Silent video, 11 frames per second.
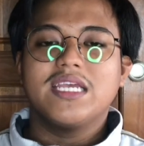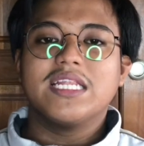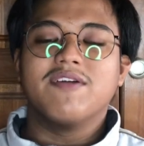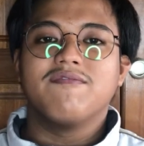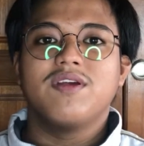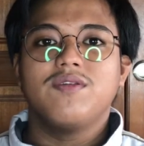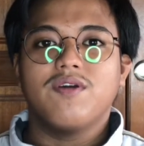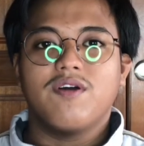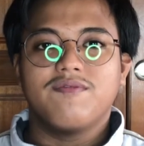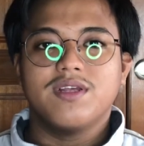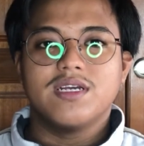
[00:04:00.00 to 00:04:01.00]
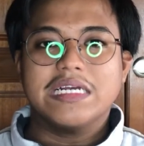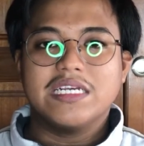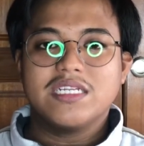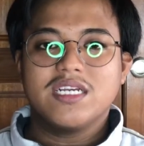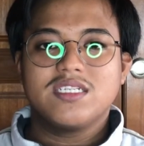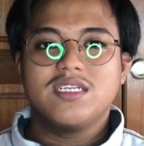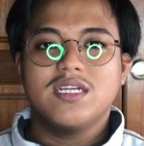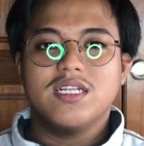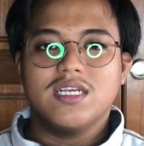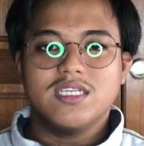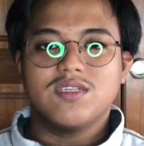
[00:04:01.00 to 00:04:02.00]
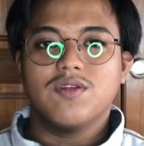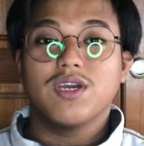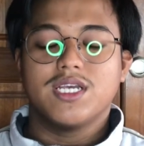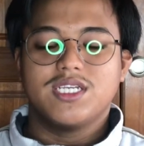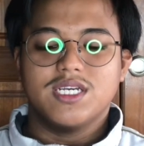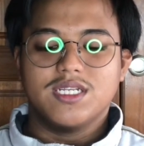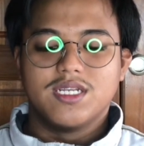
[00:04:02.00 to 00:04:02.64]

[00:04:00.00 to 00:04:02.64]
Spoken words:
the value of the industrial is location.